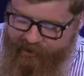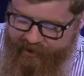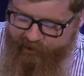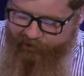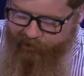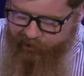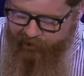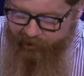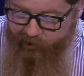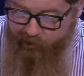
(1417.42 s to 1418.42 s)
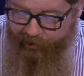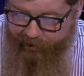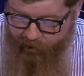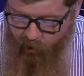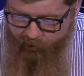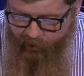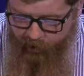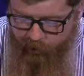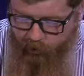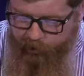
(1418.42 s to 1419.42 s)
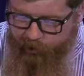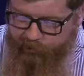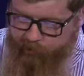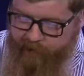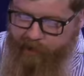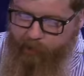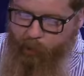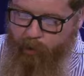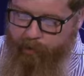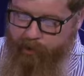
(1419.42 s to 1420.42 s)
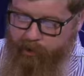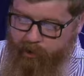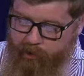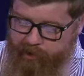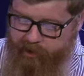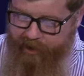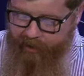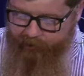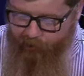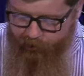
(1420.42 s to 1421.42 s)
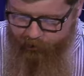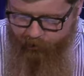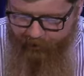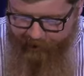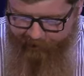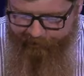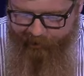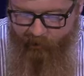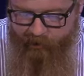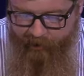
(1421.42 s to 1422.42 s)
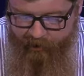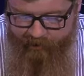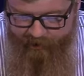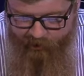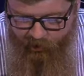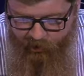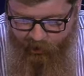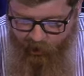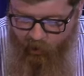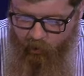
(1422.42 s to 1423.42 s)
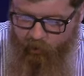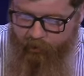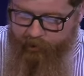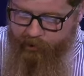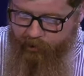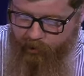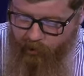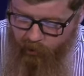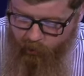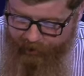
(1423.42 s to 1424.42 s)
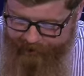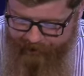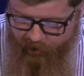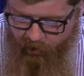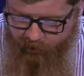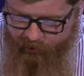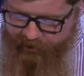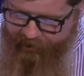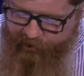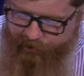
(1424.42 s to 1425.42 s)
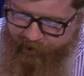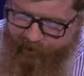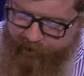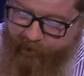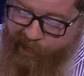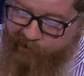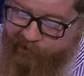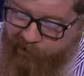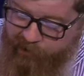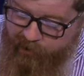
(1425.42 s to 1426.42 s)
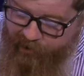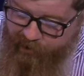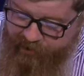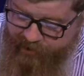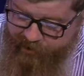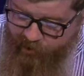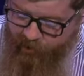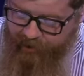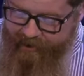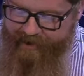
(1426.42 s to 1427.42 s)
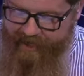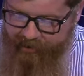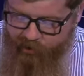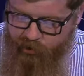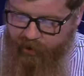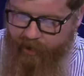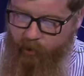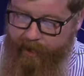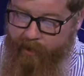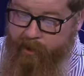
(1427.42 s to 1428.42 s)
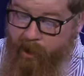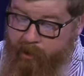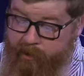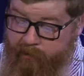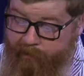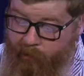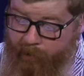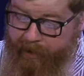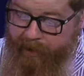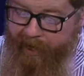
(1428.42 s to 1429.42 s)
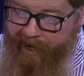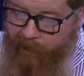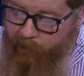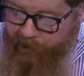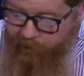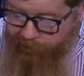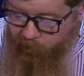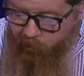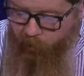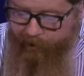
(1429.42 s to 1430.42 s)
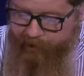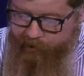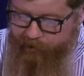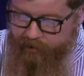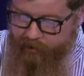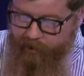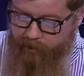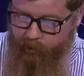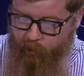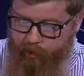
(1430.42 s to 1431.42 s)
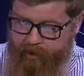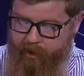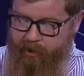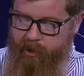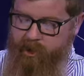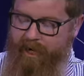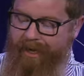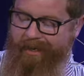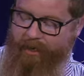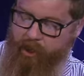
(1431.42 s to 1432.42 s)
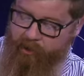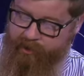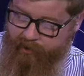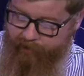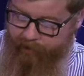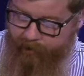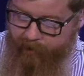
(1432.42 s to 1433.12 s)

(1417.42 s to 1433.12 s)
said to Pharaoh's daughter, Shall I go and call you a nurse from the Hebrew women to nurse the child for you? And Pharaoh's daughter said to her, Go. So the girl went and called the child's mother. And Pharaoh's daughter said to her, Take this child away and nurse him for me, and I will give you your wages. So the woman took the child and nursed him.